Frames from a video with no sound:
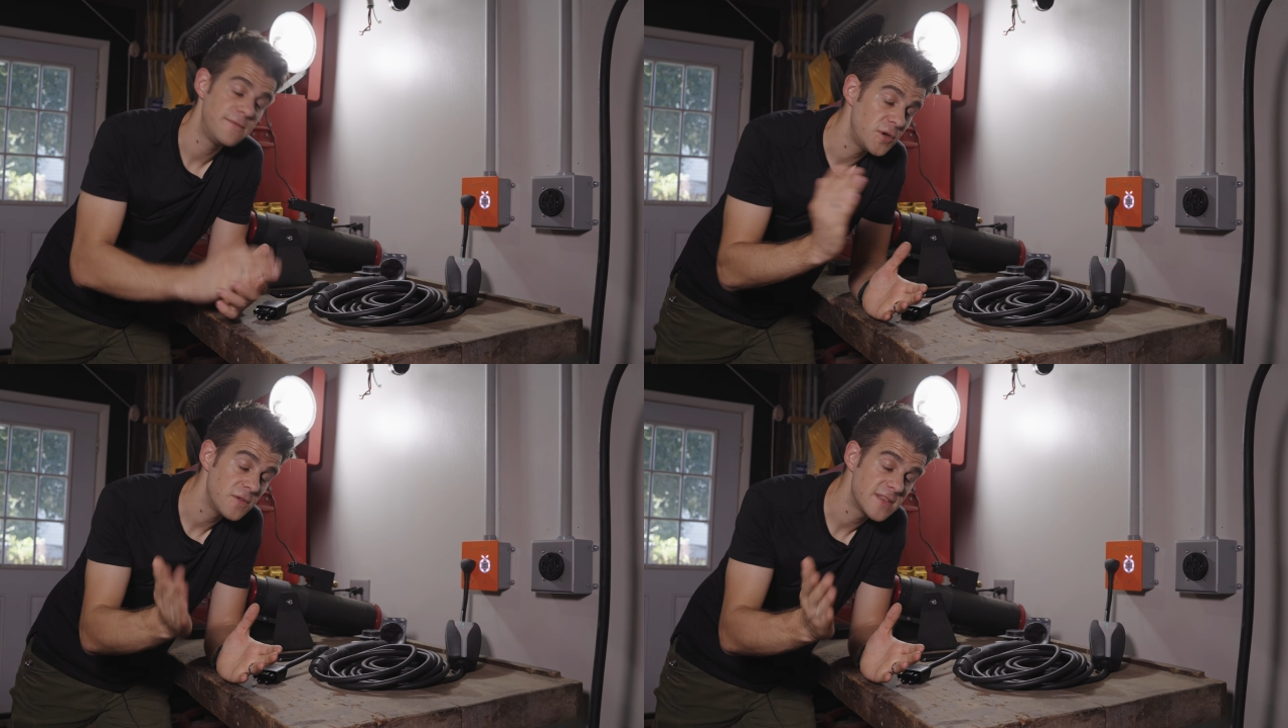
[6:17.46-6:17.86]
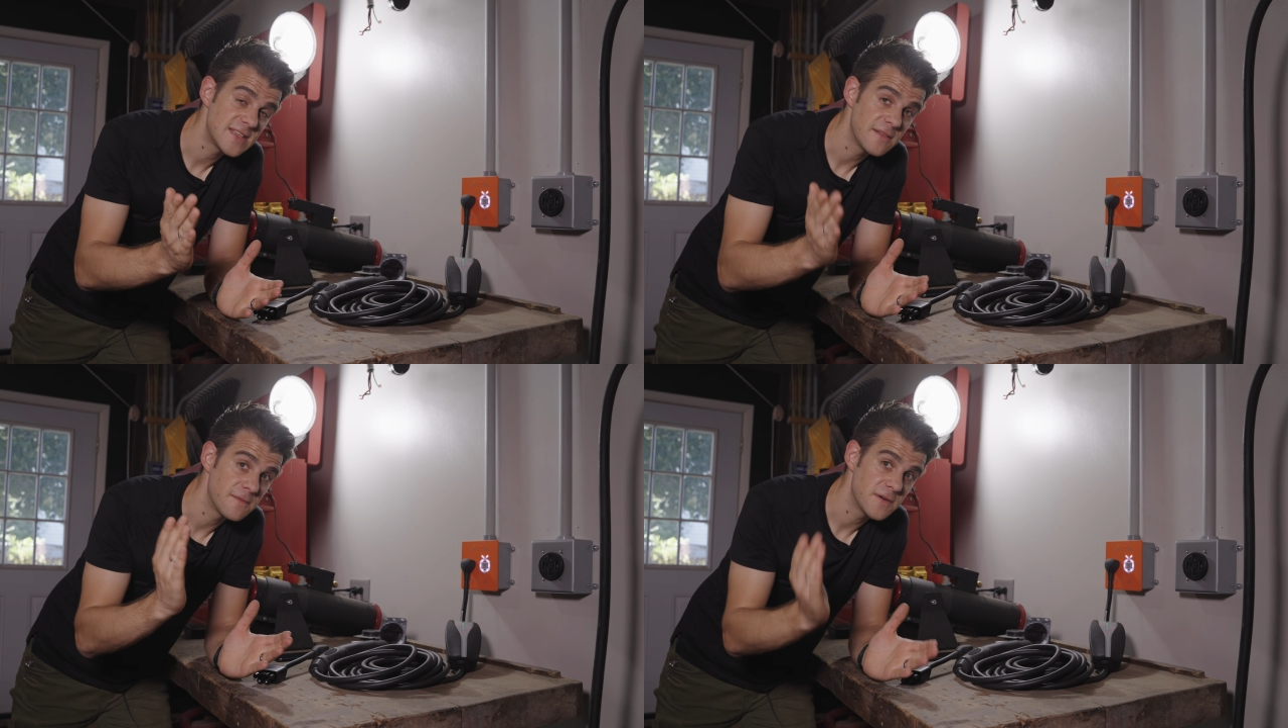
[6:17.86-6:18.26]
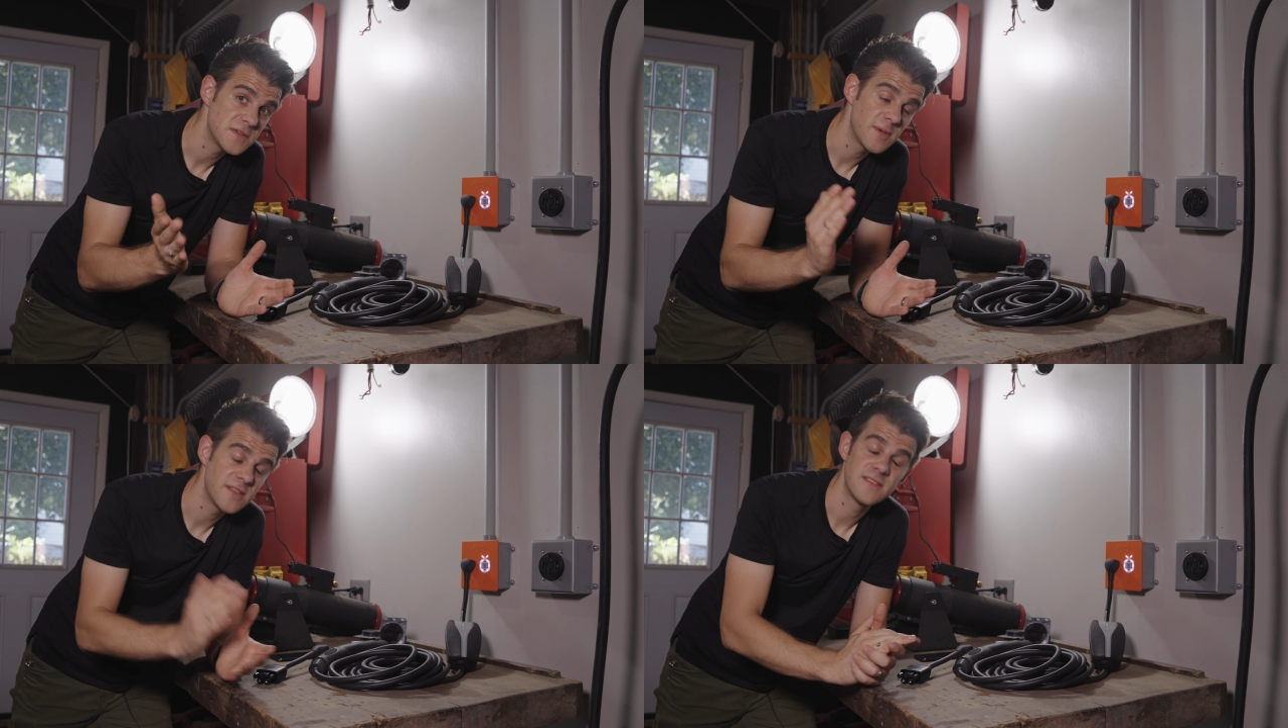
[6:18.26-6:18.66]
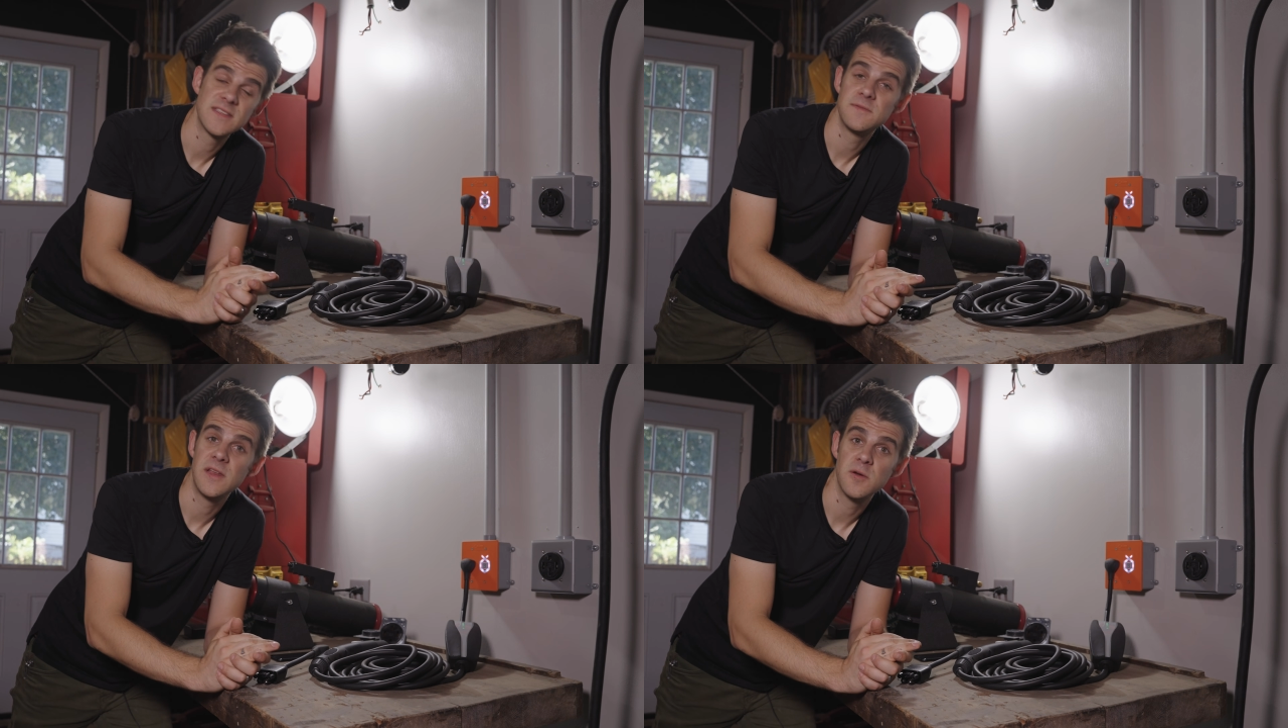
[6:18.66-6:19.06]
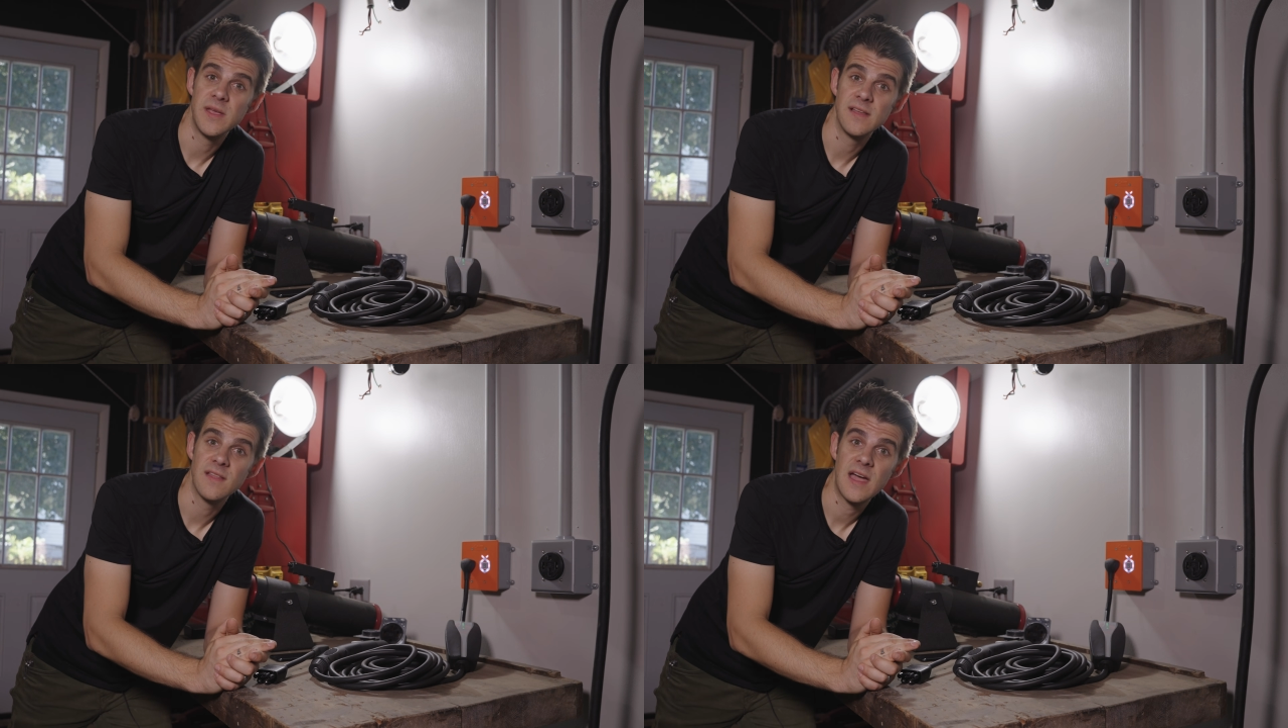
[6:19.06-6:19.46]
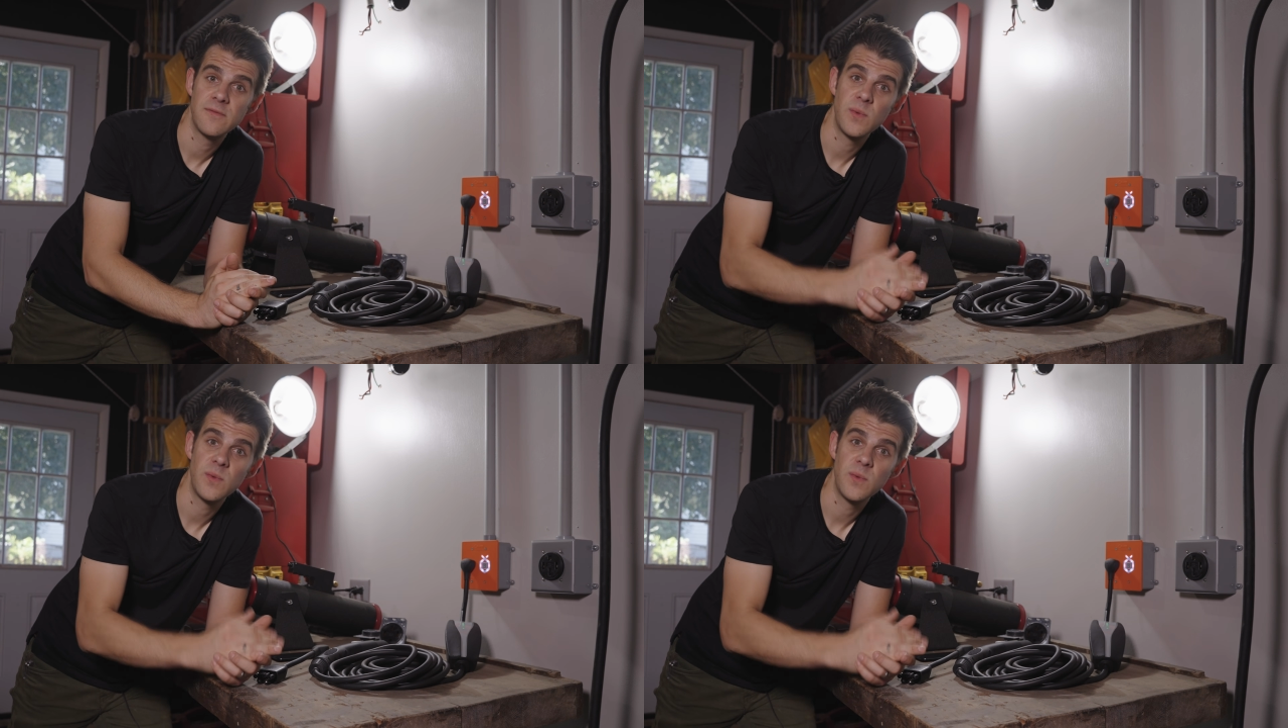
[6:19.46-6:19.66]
if you do this in the first month of this video being live,